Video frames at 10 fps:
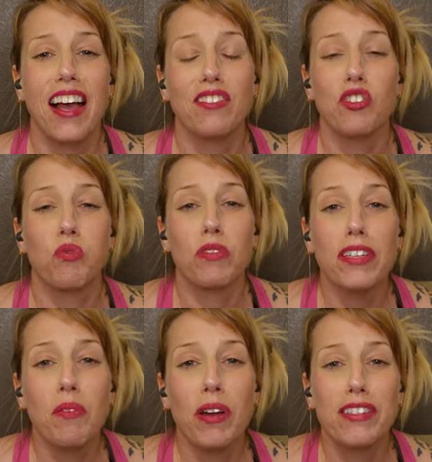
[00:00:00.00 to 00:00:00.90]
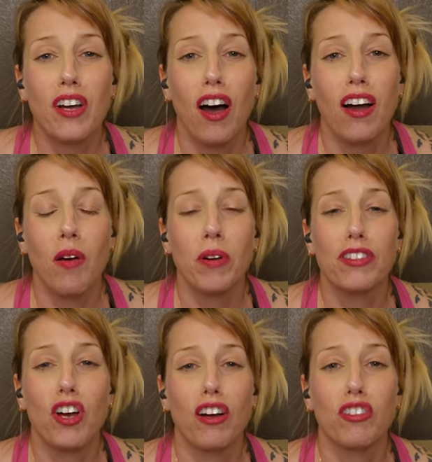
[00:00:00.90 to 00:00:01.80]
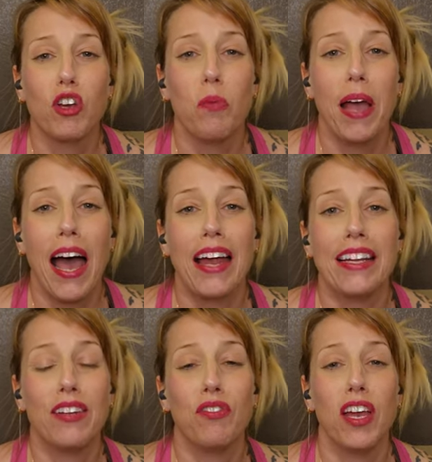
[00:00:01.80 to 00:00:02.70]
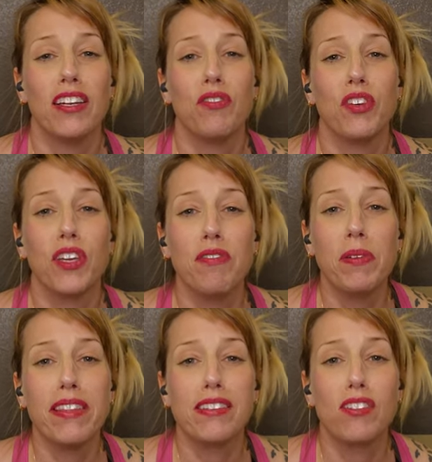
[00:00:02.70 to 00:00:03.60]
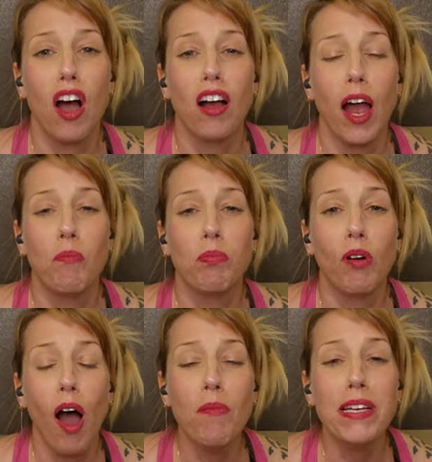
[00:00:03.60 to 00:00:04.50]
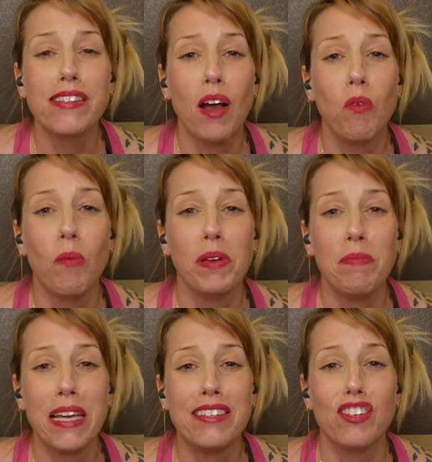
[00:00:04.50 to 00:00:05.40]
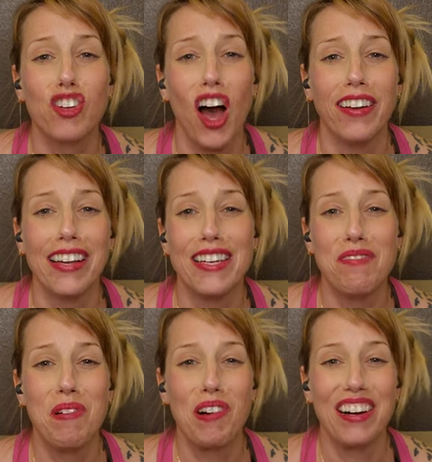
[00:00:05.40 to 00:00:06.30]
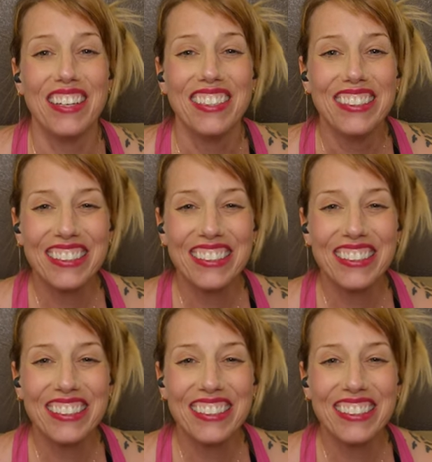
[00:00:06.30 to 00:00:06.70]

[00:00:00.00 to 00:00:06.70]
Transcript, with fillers: I just really want a dog. I want a dog so bad. And if, and if you give me this dog, I promise I won't be mean to Jonna anymore.